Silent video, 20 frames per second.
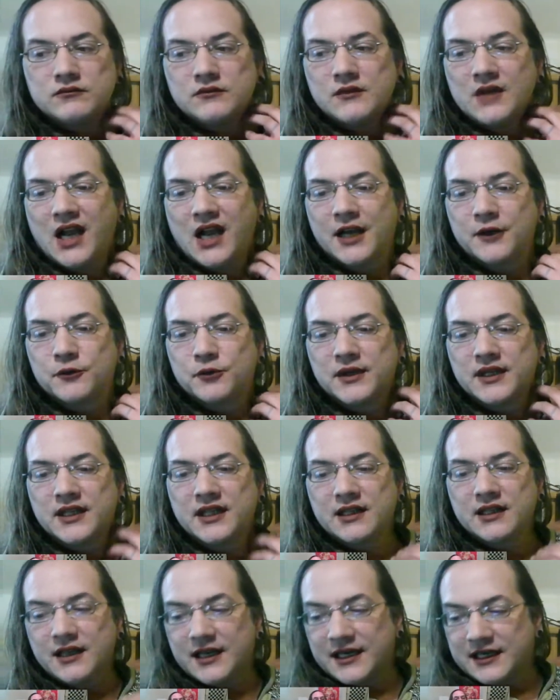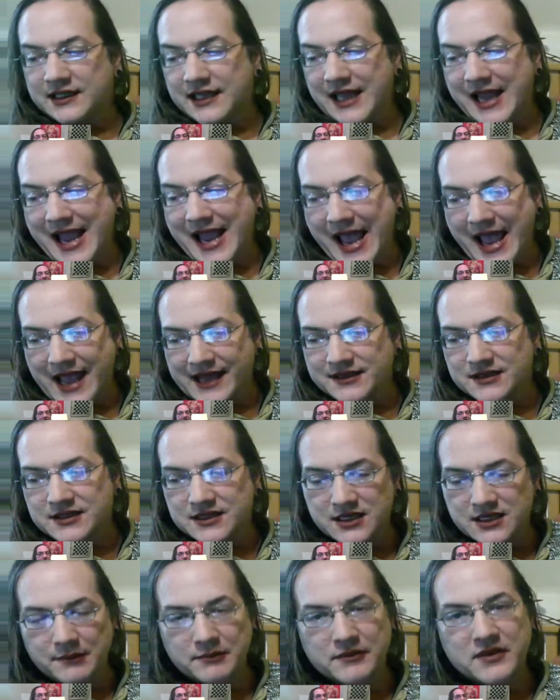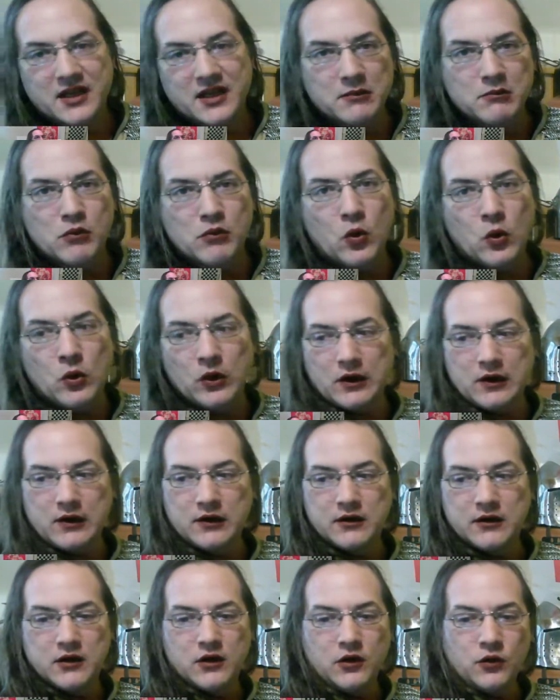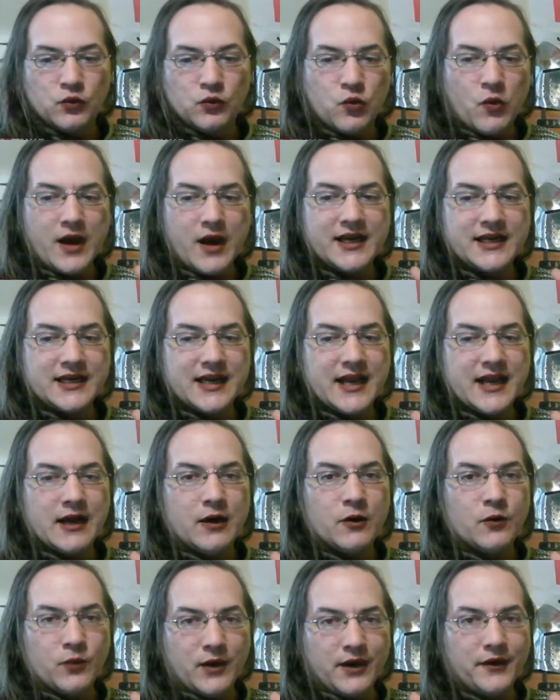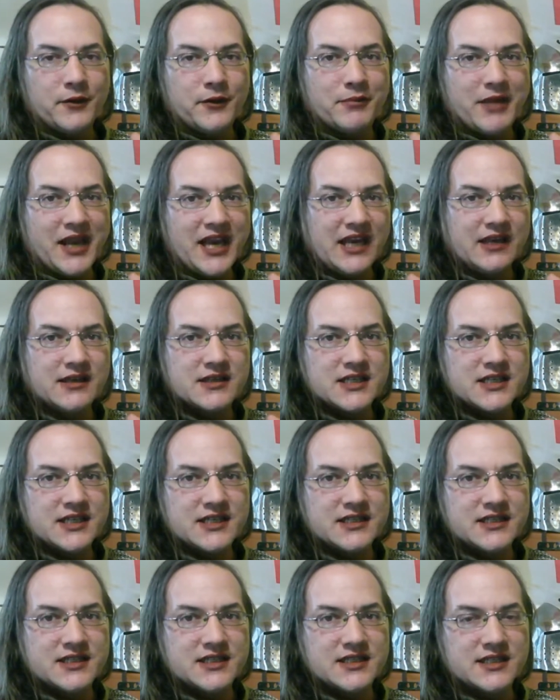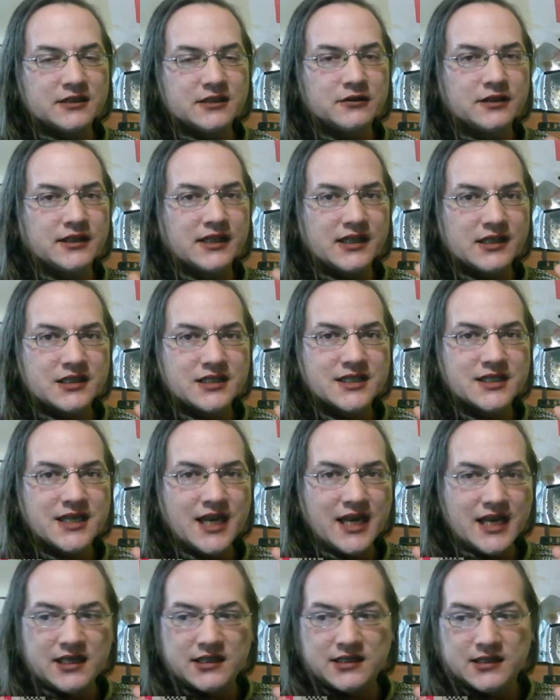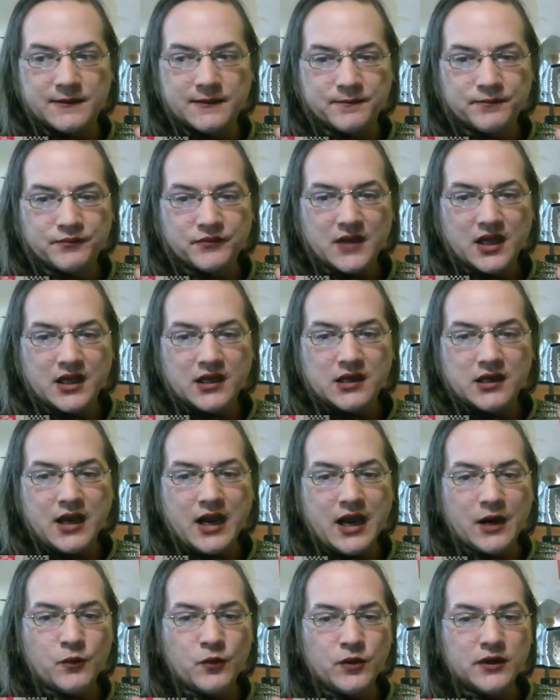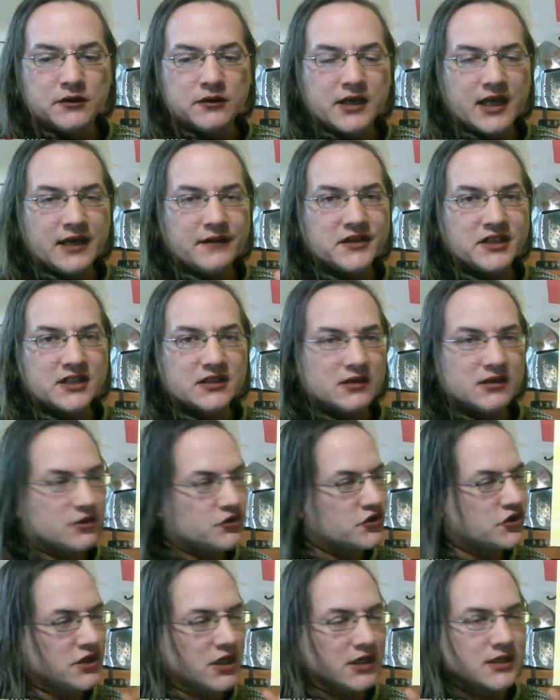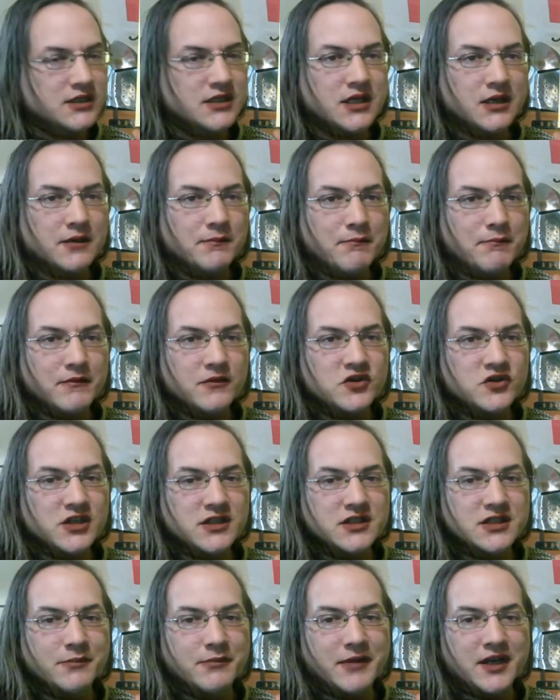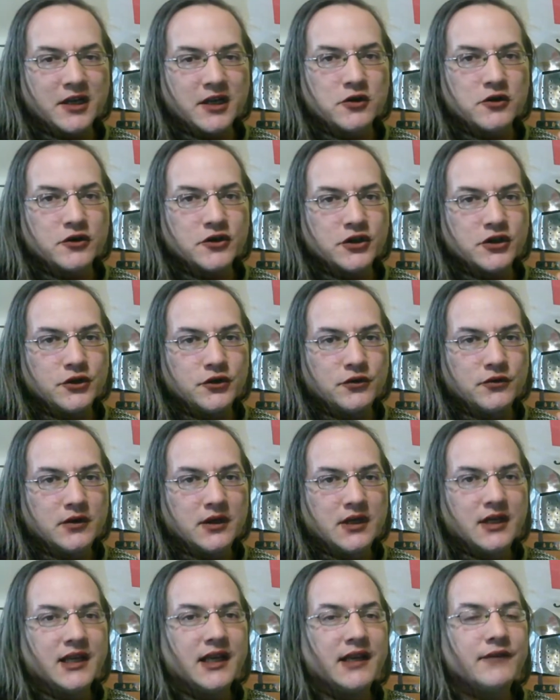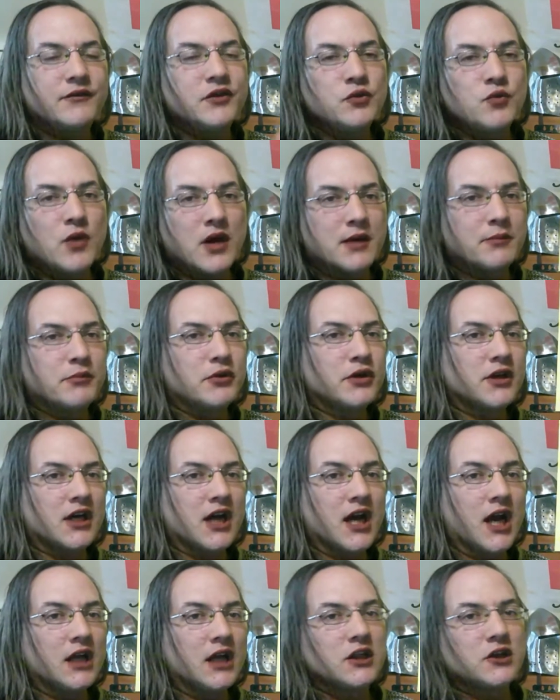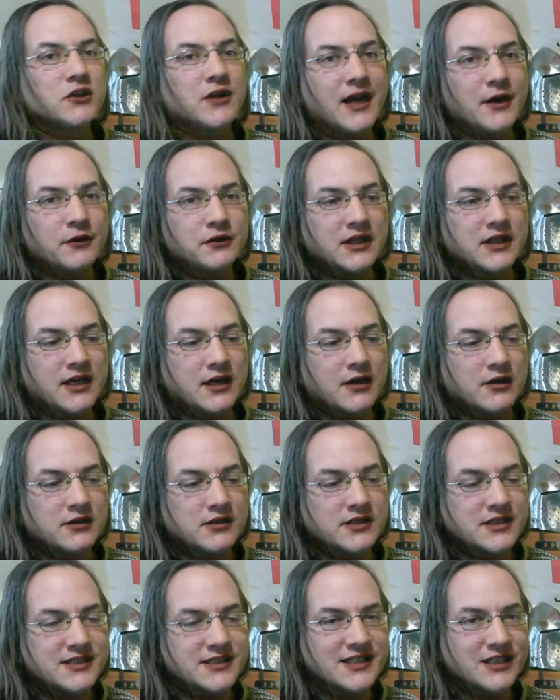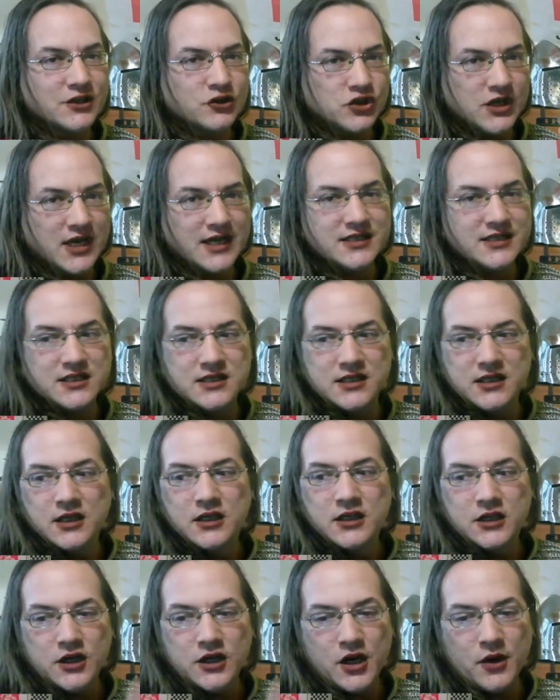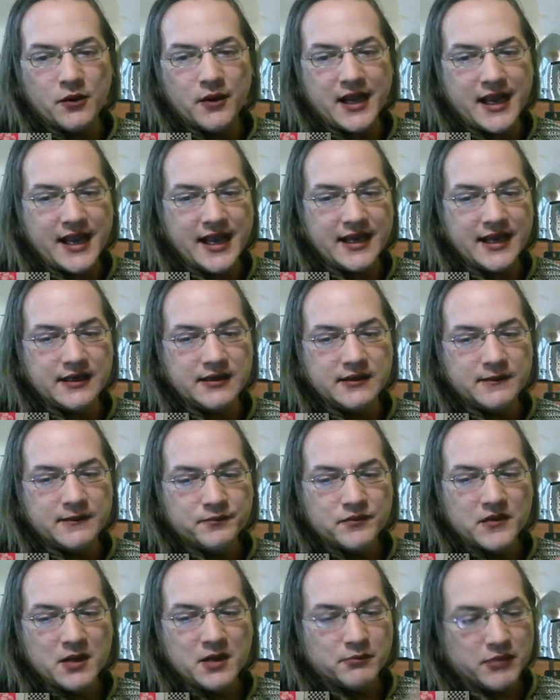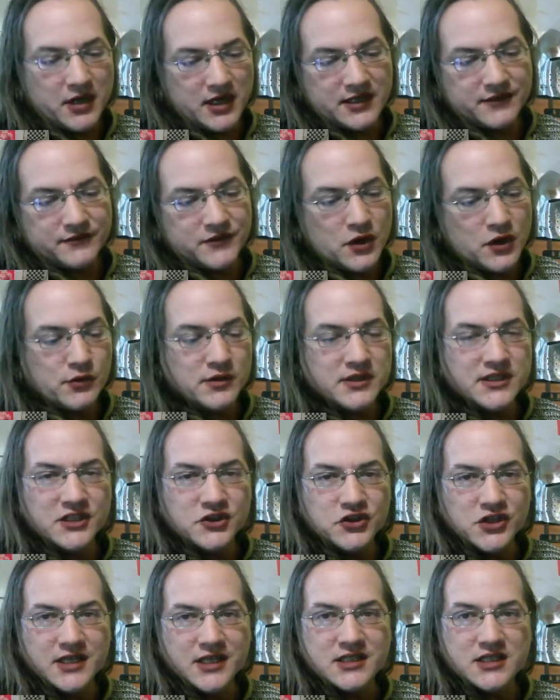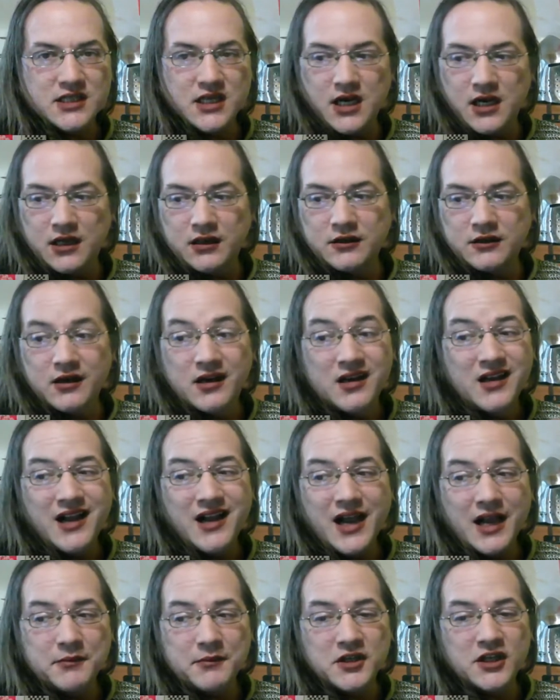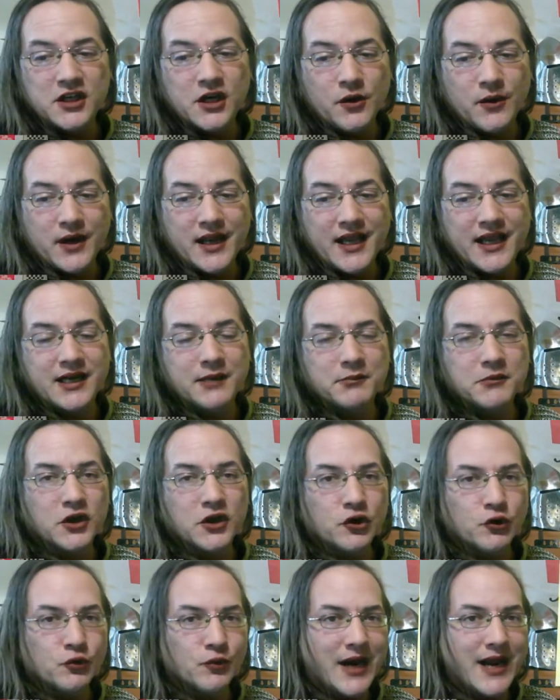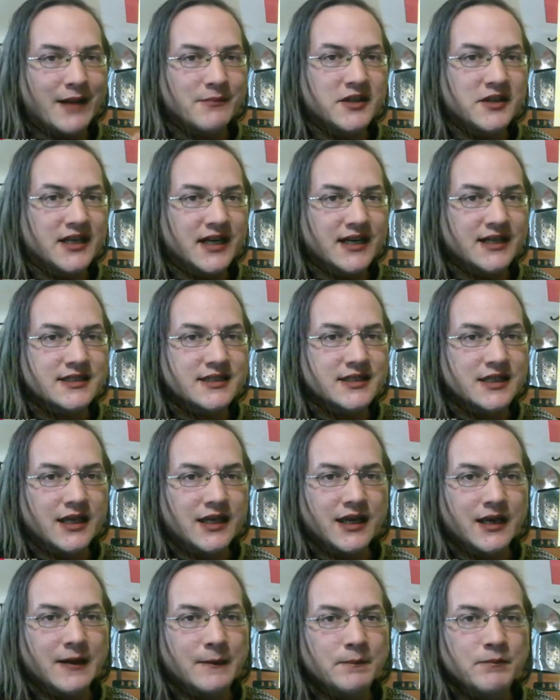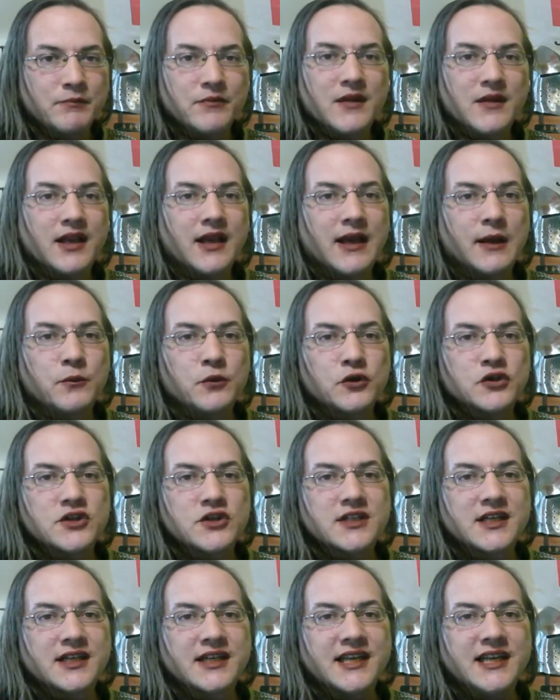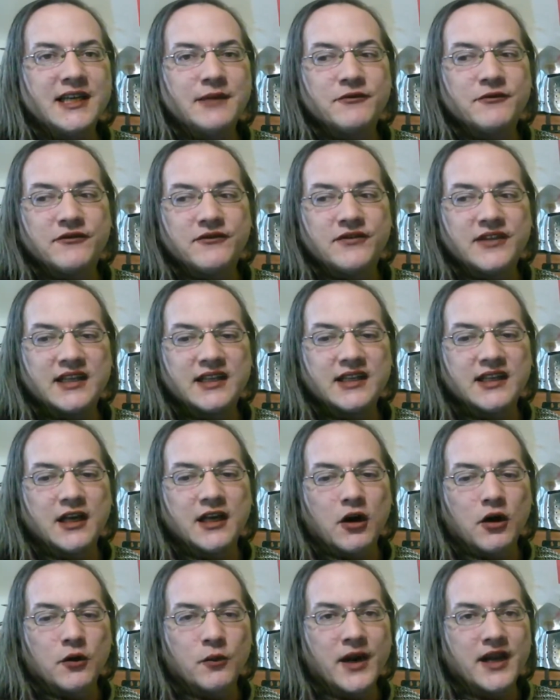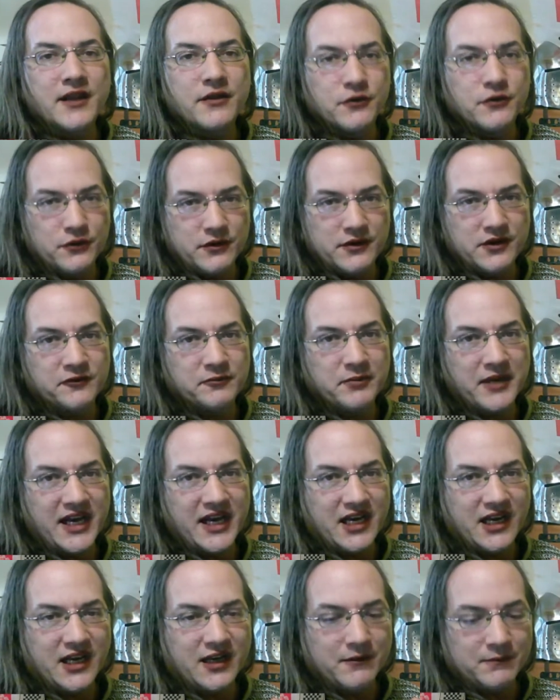I'd really like to add something more right now while the paint is still in this state. I will give it just a minute or two. If you want to put a color out there to suggest, go ahead. But if no one suggests a color, I'm going to go ahead, I'm going to grab the next thing, and we're just going to keep feeling our way through this painting.